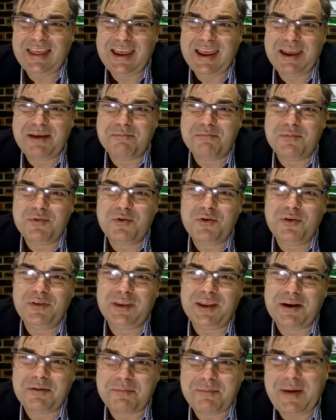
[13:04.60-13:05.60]
there more
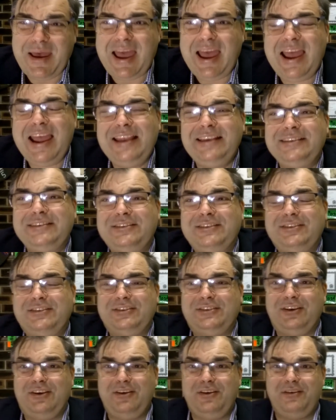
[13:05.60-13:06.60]
than a bad
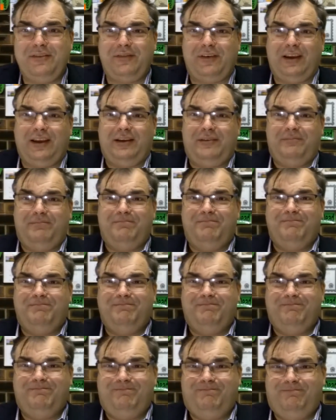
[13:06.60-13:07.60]
server
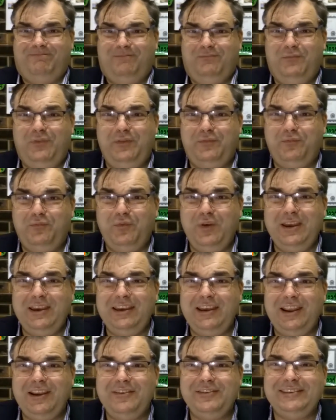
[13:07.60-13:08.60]
with
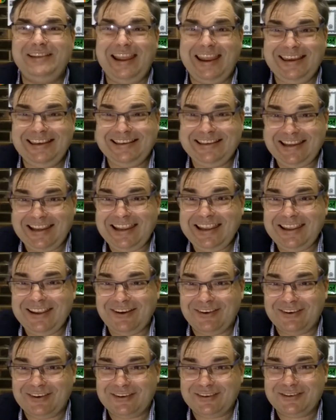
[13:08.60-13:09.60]
Windows
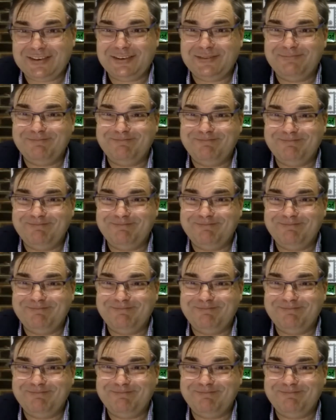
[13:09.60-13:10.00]
NT on it.